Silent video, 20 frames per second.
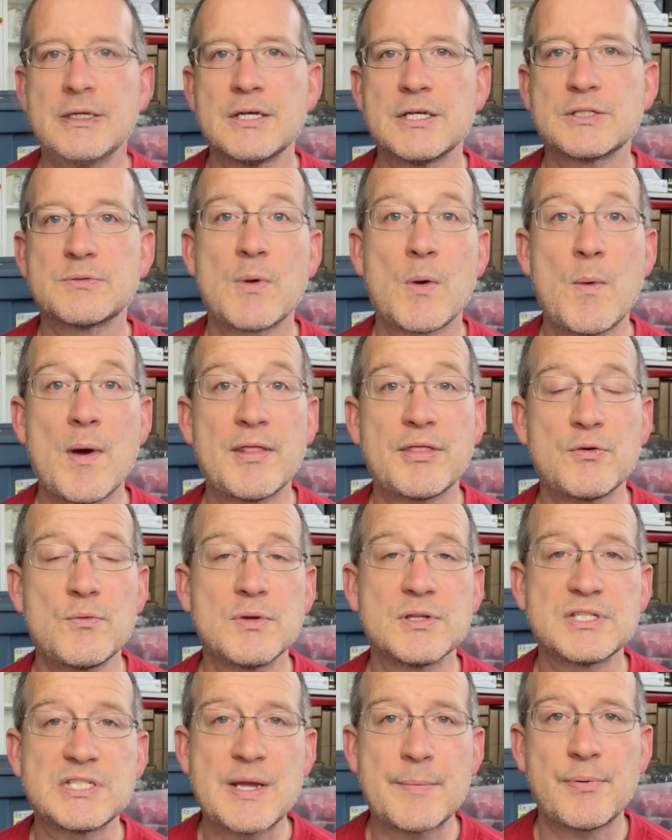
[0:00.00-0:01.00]
So we went through
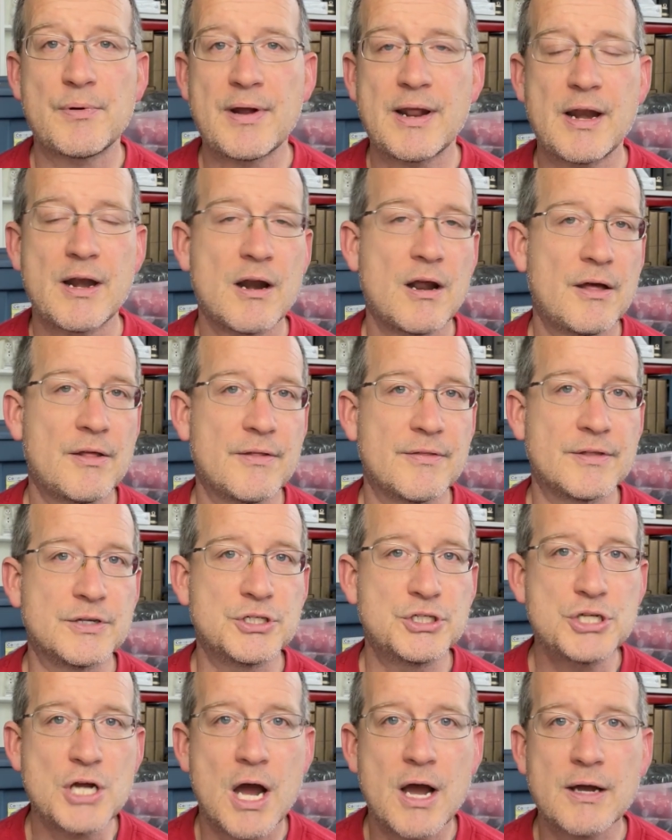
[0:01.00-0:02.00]
and separated all of the
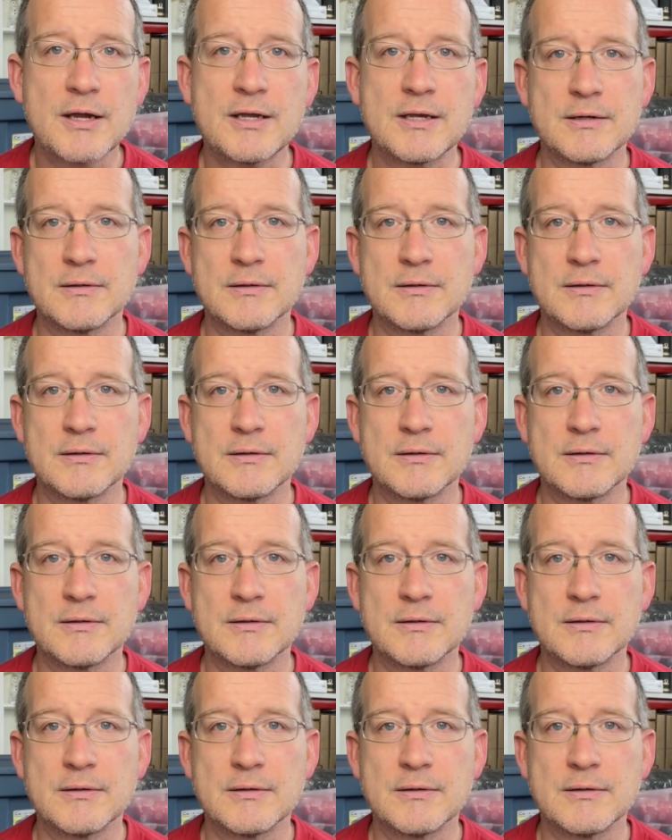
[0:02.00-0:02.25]
junk